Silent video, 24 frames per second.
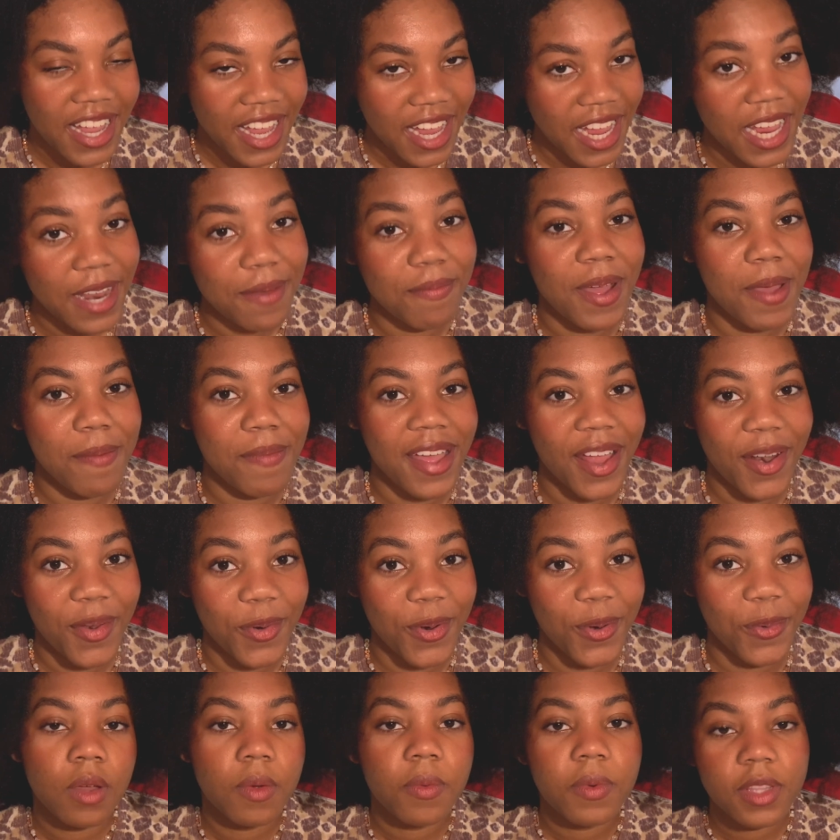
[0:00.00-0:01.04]
in my
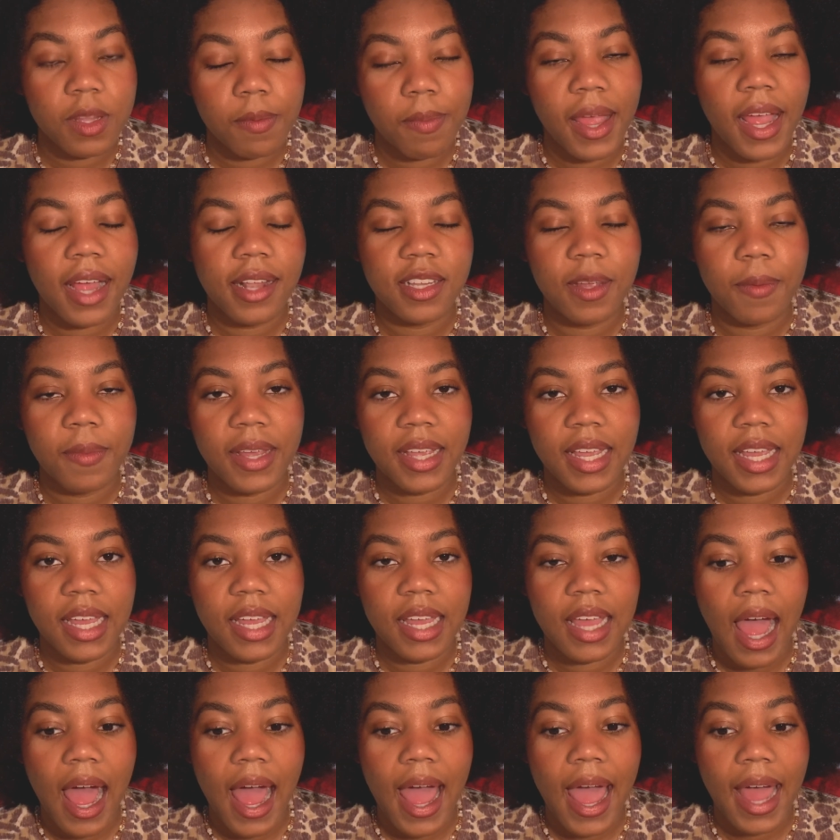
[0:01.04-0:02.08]
bedroom. When the pandemic
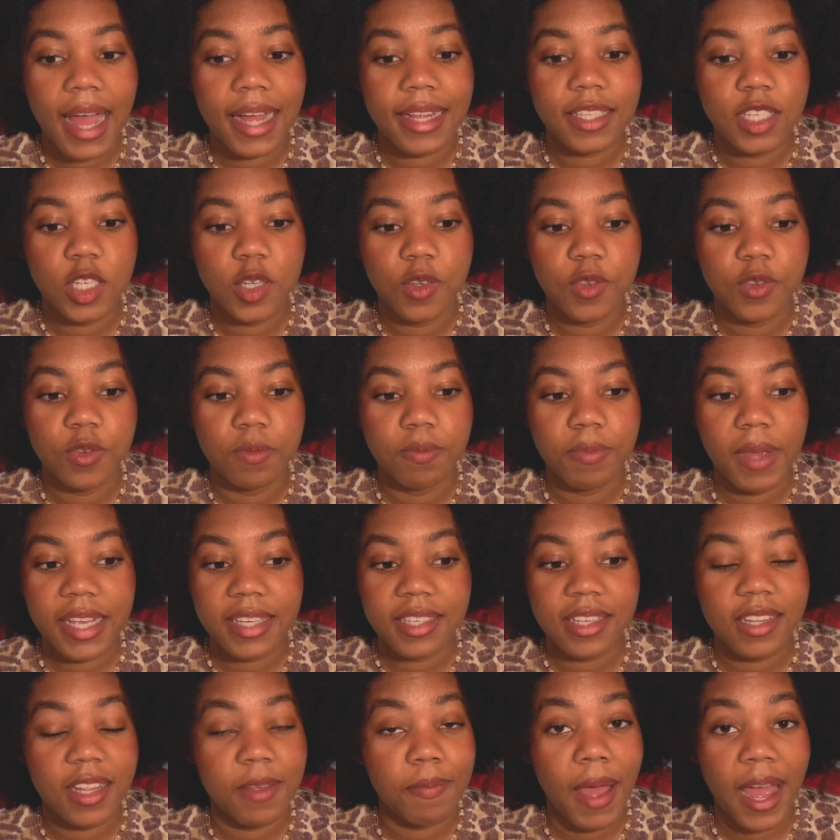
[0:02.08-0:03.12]
hit, I had to
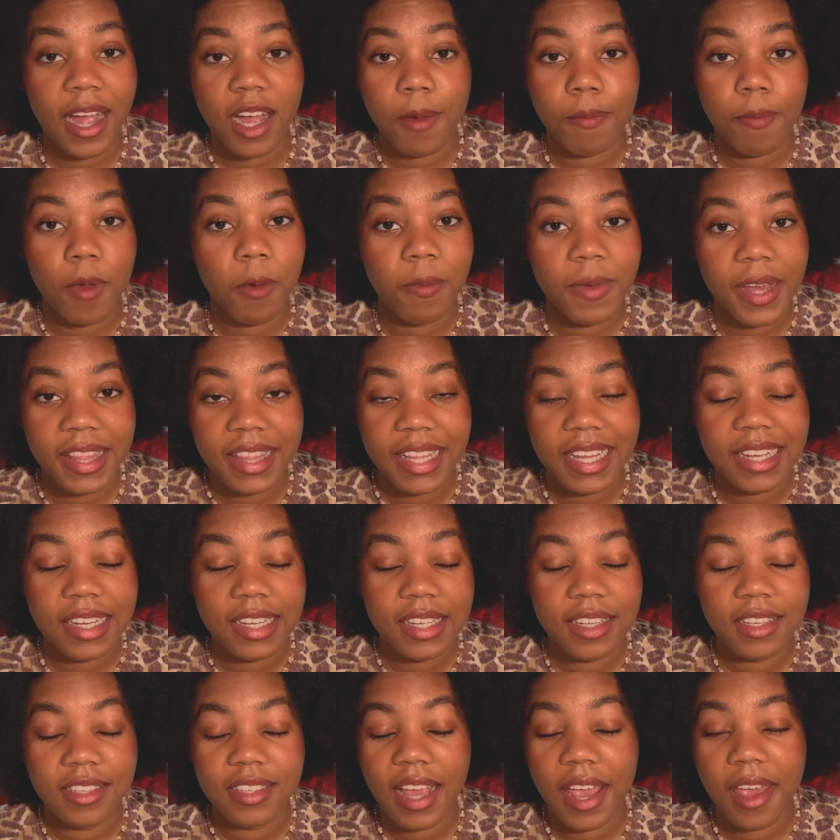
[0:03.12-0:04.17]
basically pack up all my
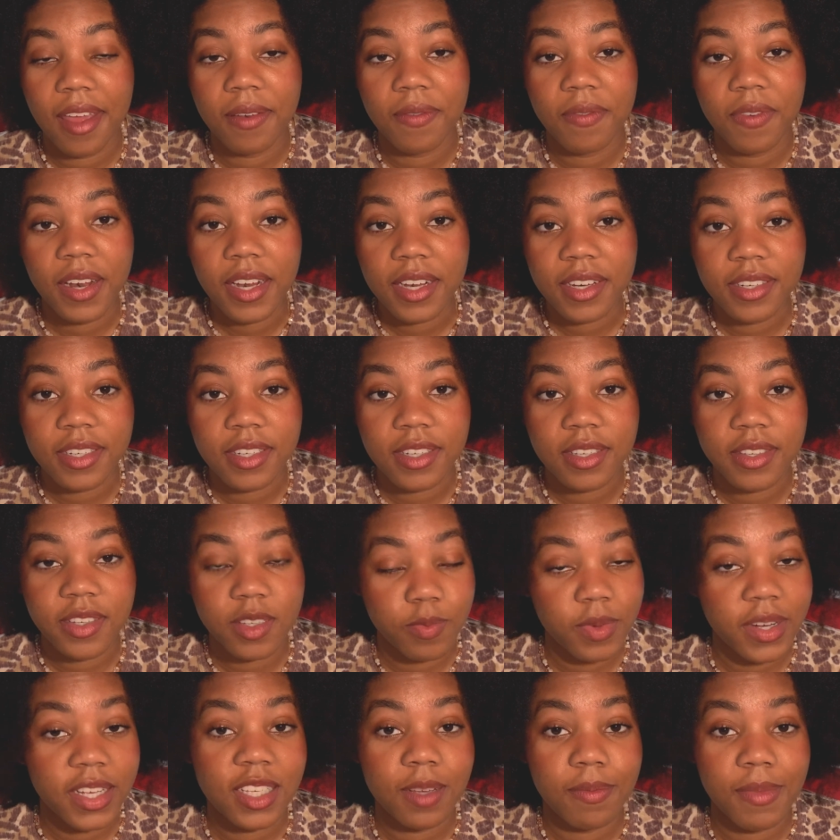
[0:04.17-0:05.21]
things and finish the
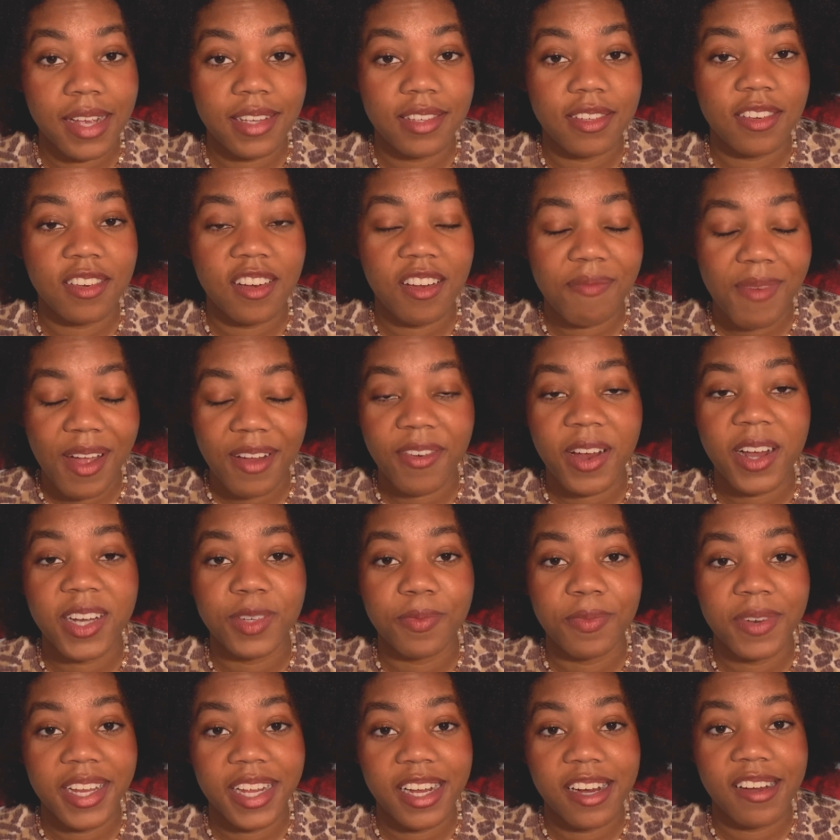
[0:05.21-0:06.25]
spring semester of my
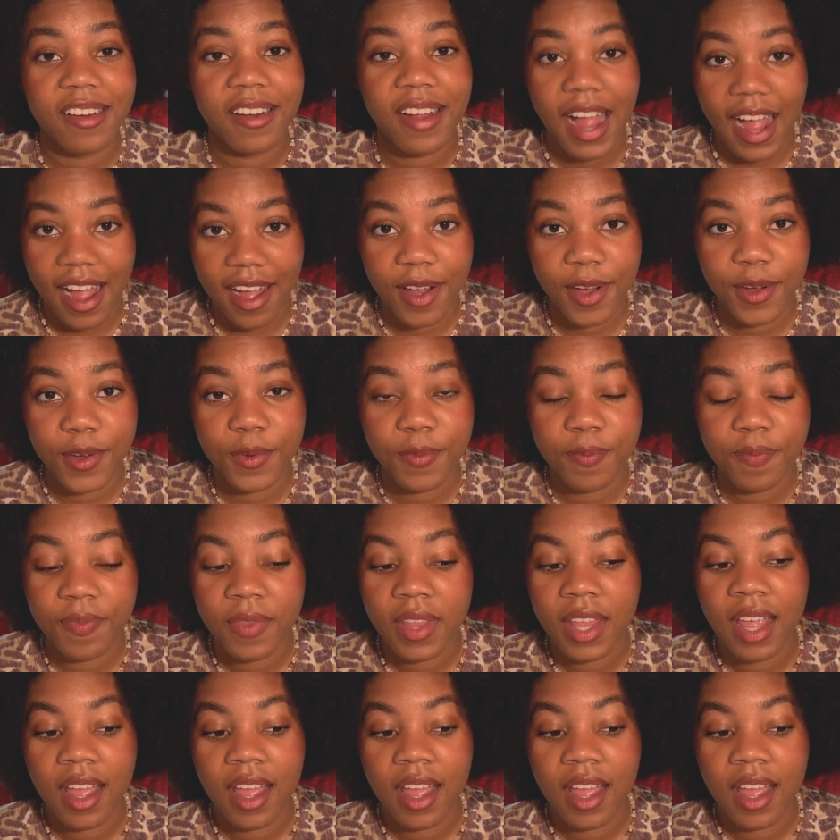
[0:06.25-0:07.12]
freshman year at home.